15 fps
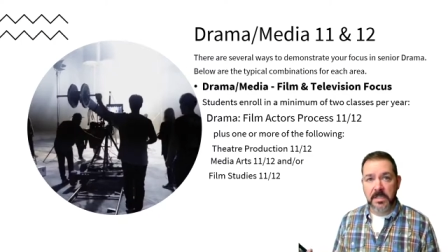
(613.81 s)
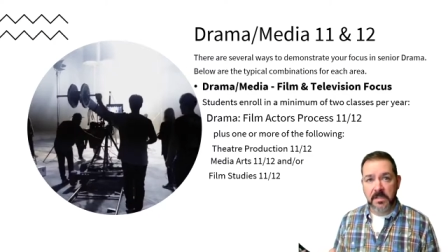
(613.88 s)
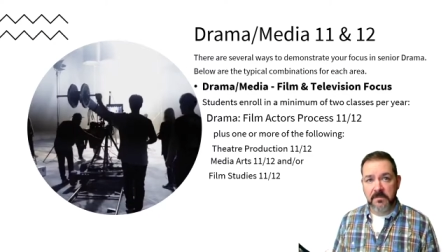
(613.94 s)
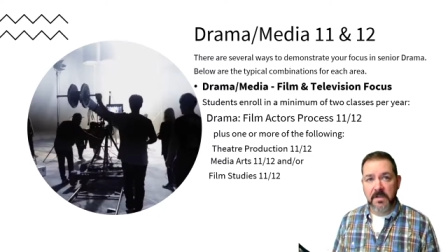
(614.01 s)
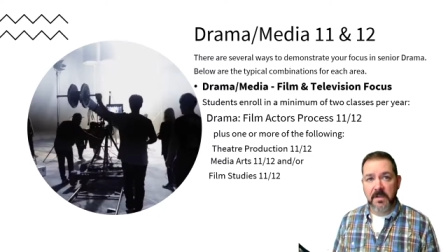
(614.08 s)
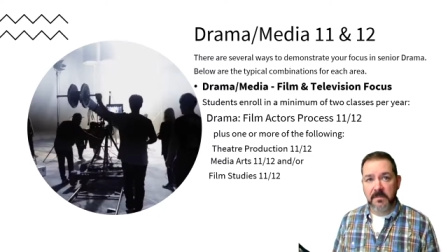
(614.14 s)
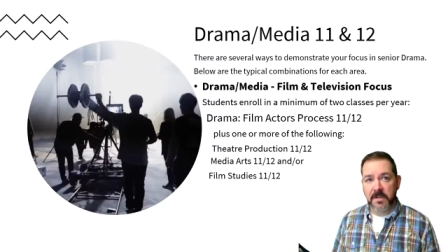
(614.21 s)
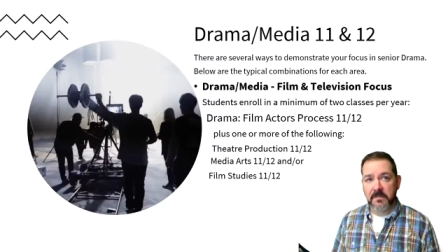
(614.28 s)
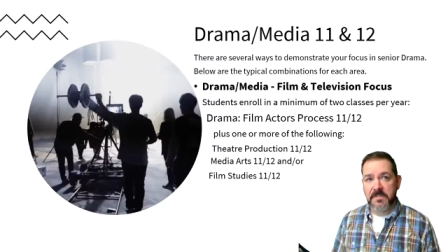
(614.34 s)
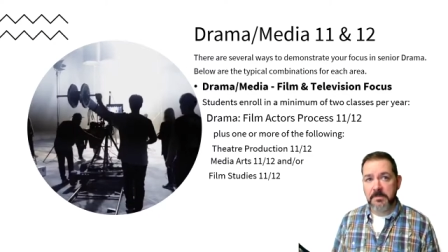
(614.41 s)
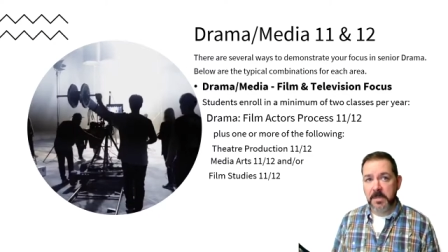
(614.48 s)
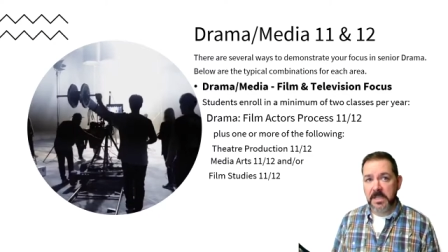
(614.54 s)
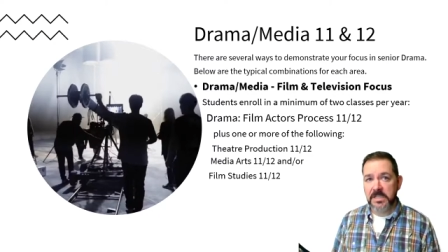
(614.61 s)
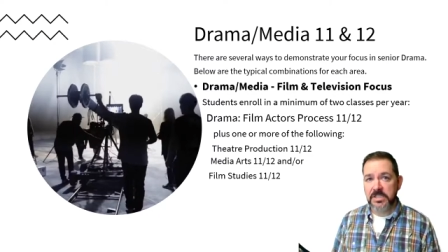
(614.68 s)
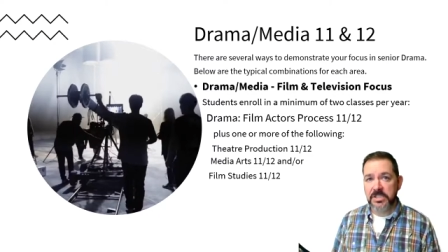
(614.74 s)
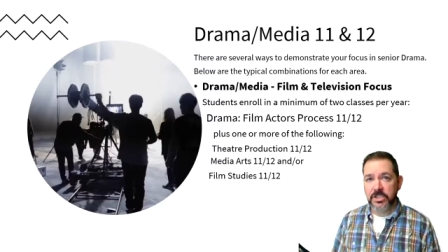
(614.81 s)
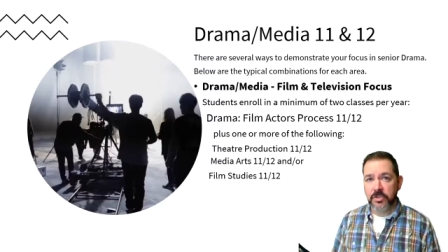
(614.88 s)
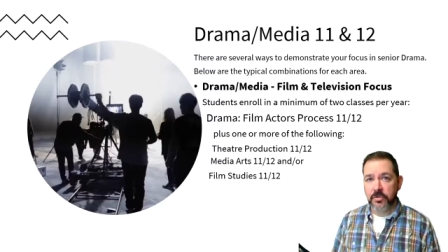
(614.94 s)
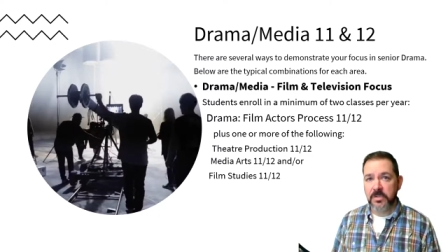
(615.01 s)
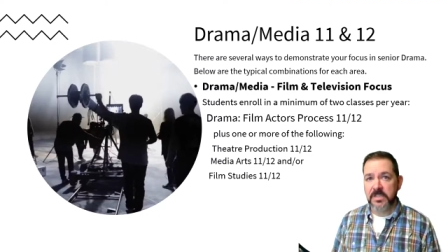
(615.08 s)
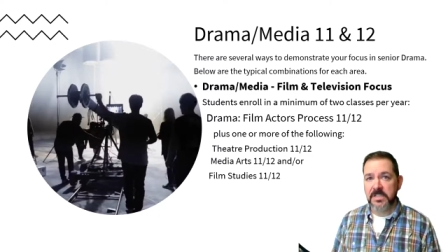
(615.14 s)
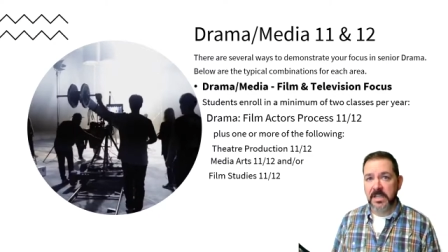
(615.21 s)
If you have enough space,
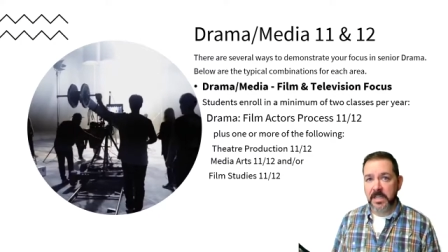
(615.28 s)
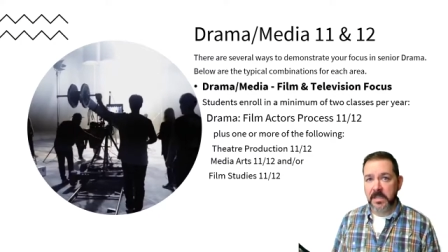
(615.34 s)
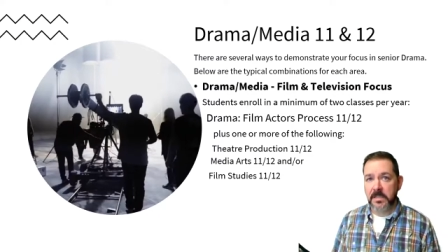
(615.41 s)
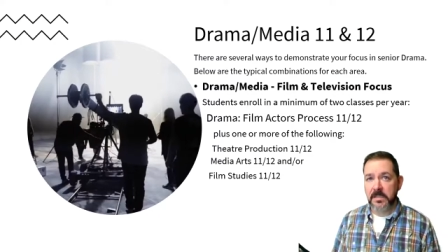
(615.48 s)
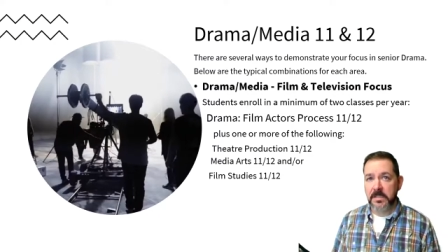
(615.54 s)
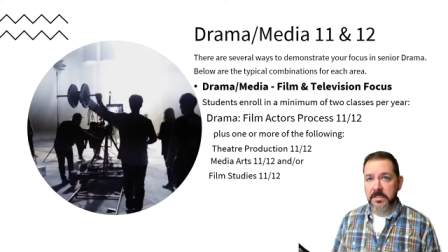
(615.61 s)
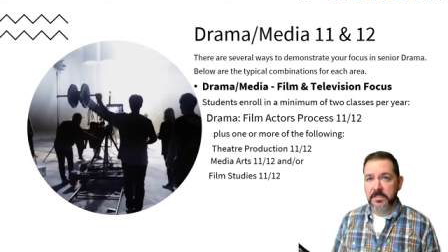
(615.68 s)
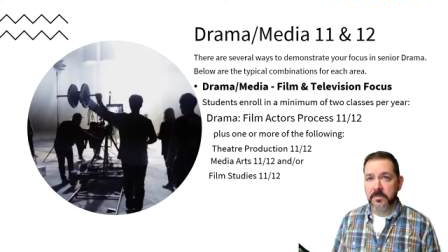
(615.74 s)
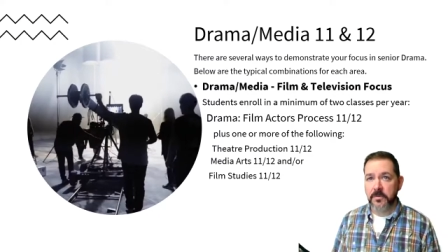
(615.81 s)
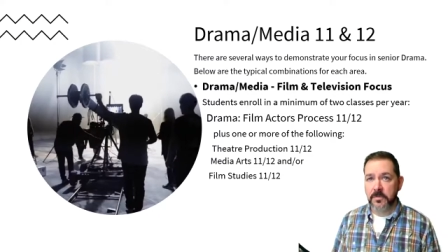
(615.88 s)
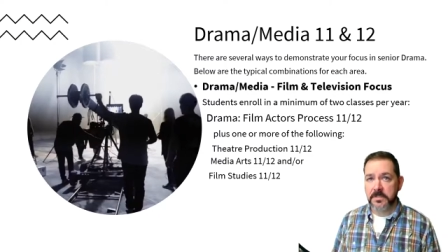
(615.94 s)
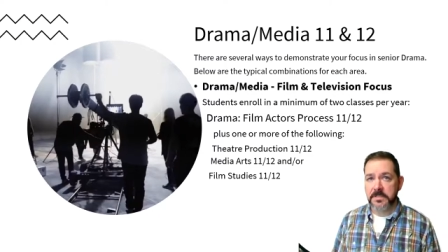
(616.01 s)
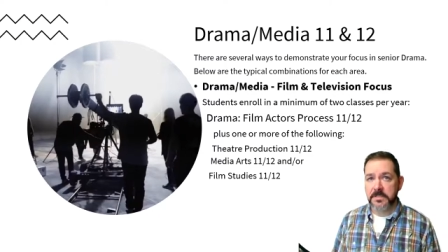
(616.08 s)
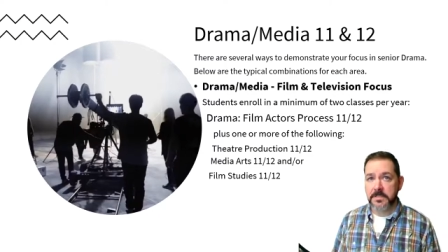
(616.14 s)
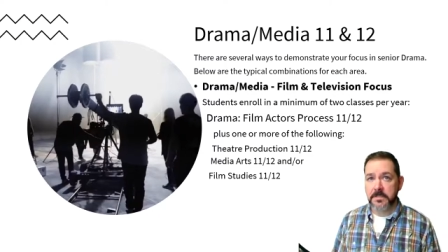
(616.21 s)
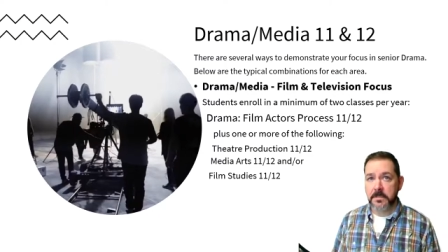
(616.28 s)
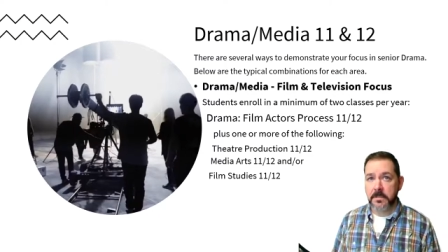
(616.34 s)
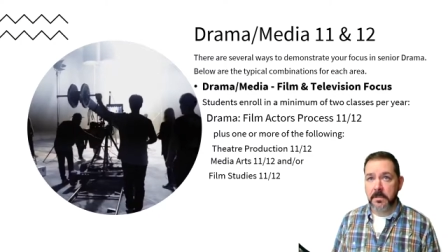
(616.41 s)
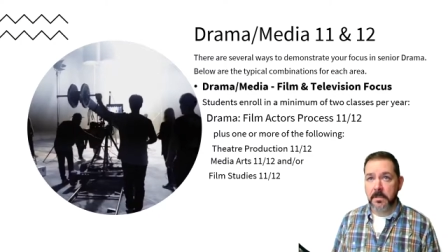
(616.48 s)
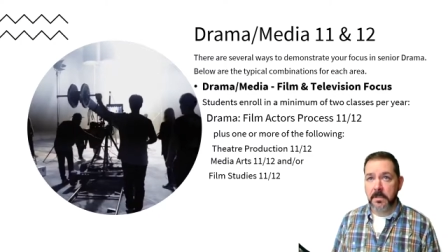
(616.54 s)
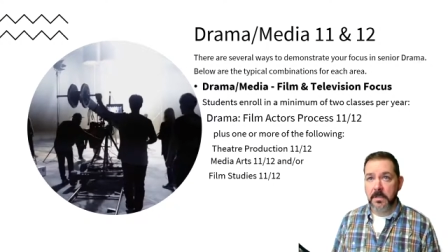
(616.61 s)
you can take these courses.